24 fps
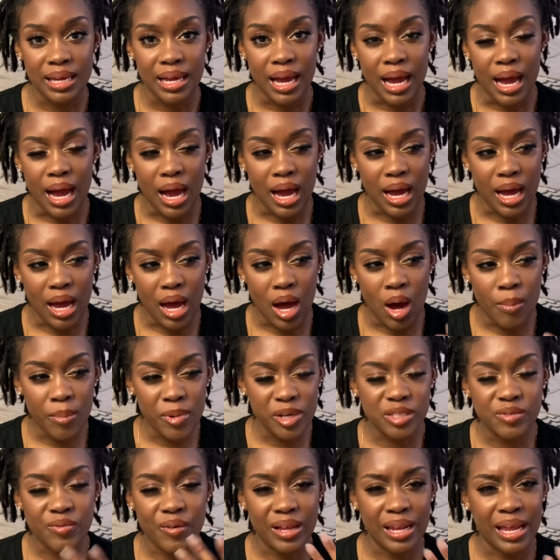I
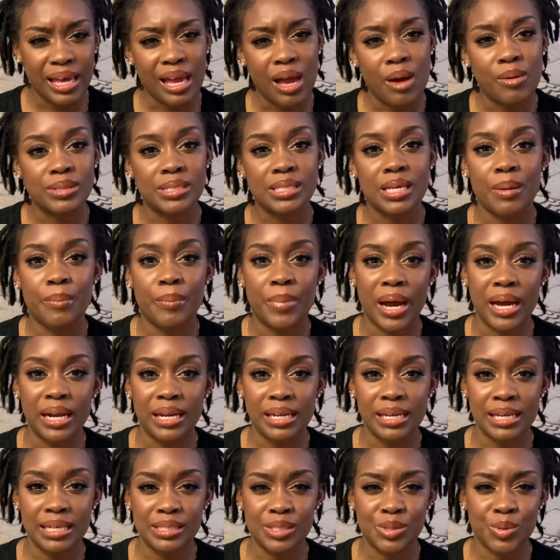almost felt like I was
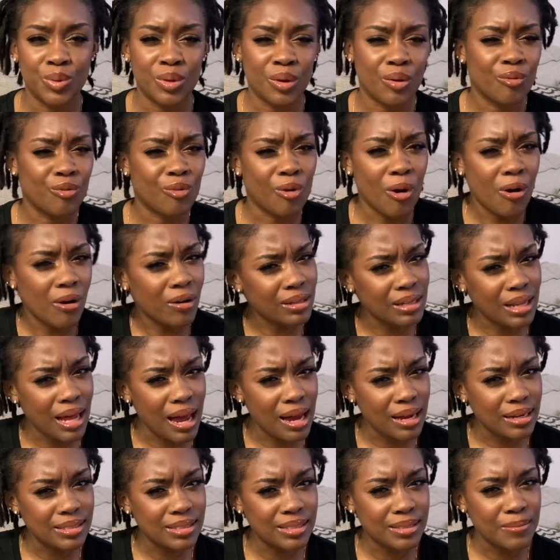combining it to the wrong
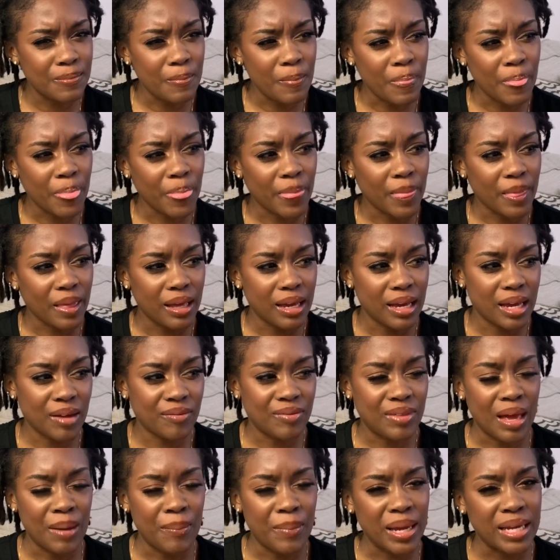locks, if
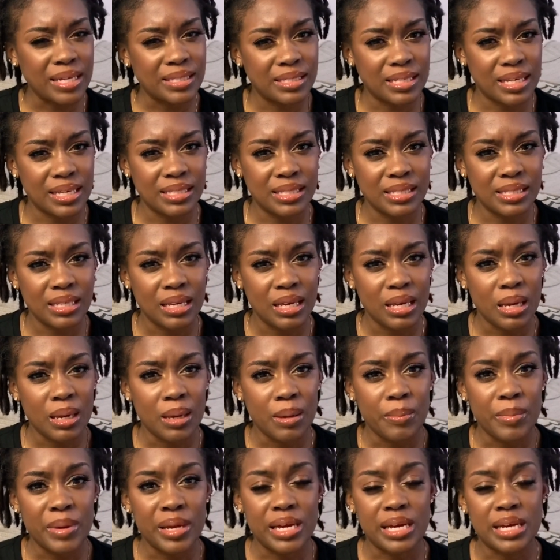that makes sense.
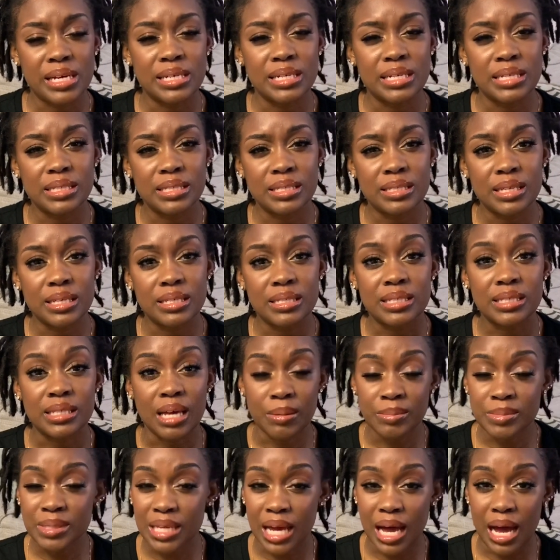Because
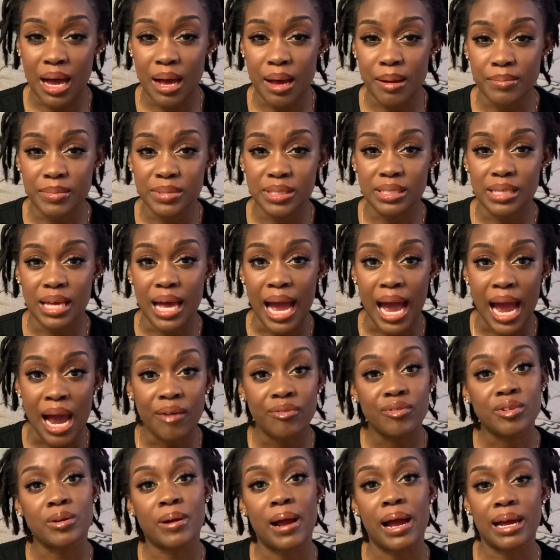sometimes
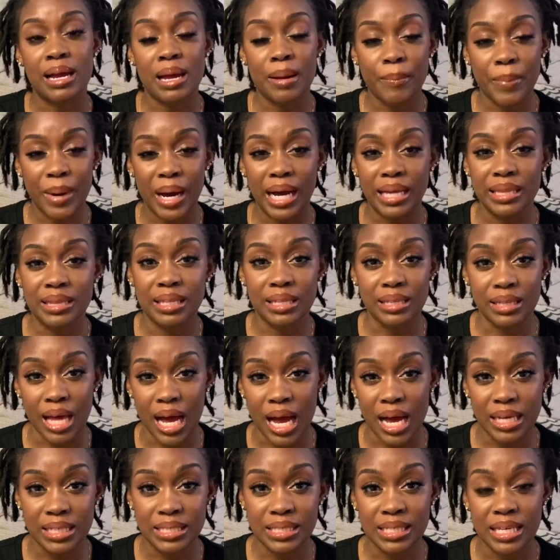after I combined the
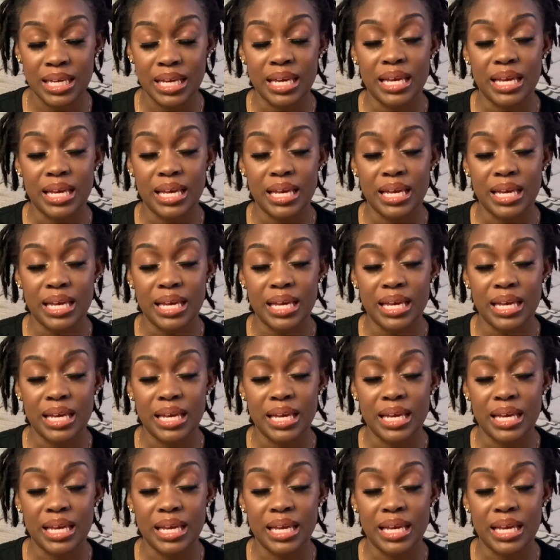locks